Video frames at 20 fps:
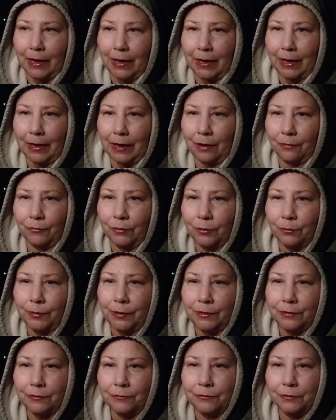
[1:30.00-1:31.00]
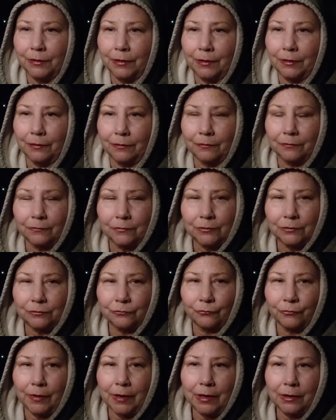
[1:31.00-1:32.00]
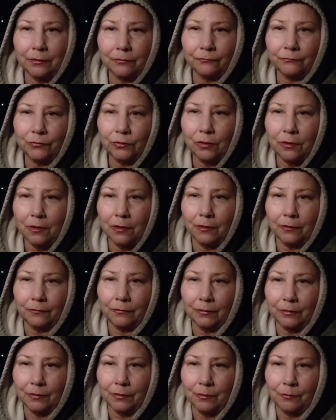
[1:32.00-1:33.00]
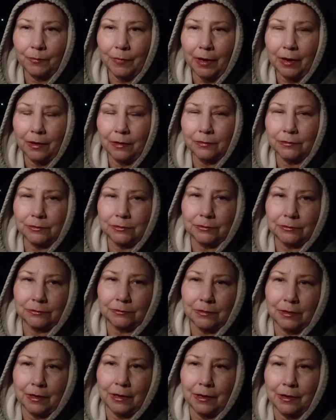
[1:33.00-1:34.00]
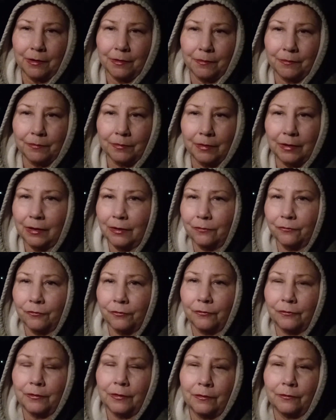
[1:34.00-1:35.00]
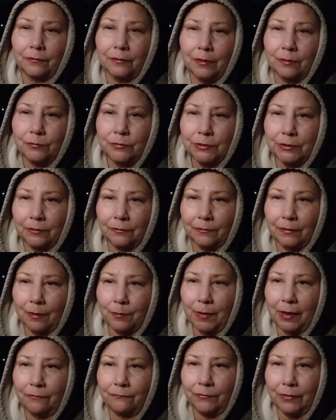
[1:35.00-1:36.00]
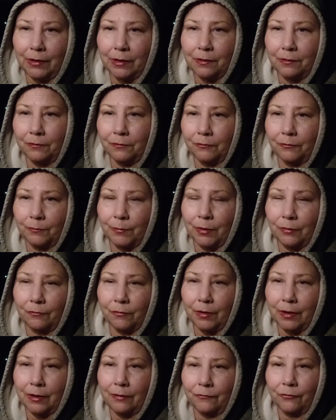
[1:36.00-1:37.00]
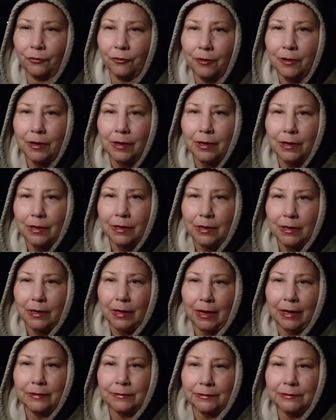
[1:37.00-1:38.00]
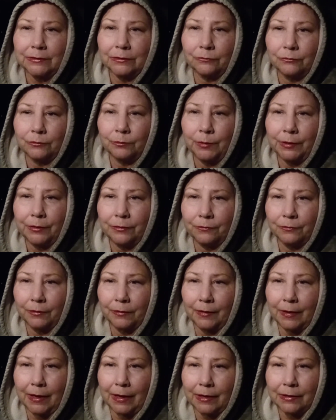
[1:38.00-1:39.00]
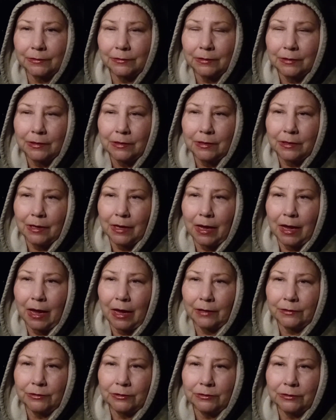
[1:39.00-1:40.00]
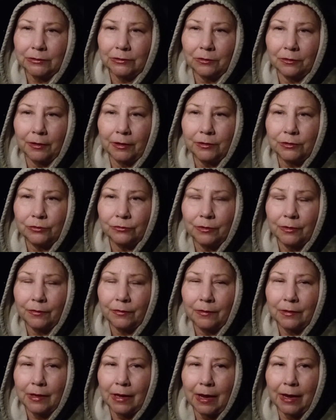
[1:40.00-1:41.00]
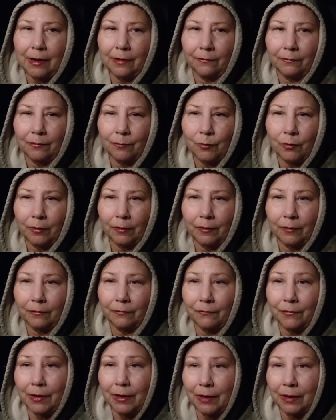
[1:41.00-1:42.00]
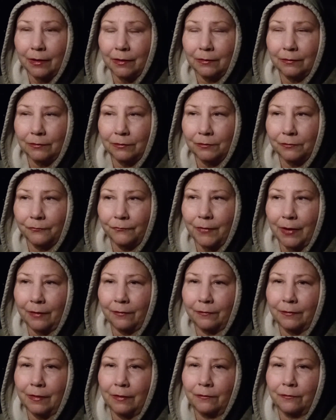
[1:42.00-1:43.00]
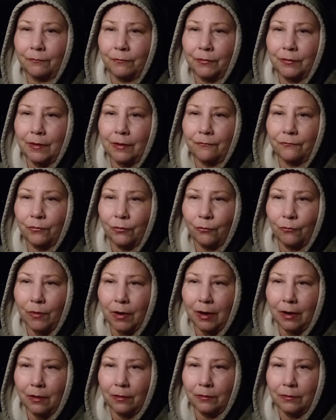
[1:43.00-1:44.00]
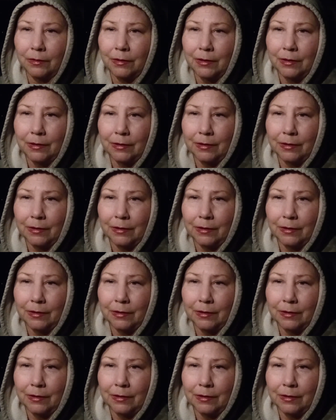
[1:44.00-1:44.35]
and I will be doing just random vlogs and about uh, interesting subjects. I'll make videos about whatever. I still will be doing that. I just started doing the ASMR because I've had a little fascination with that for a while,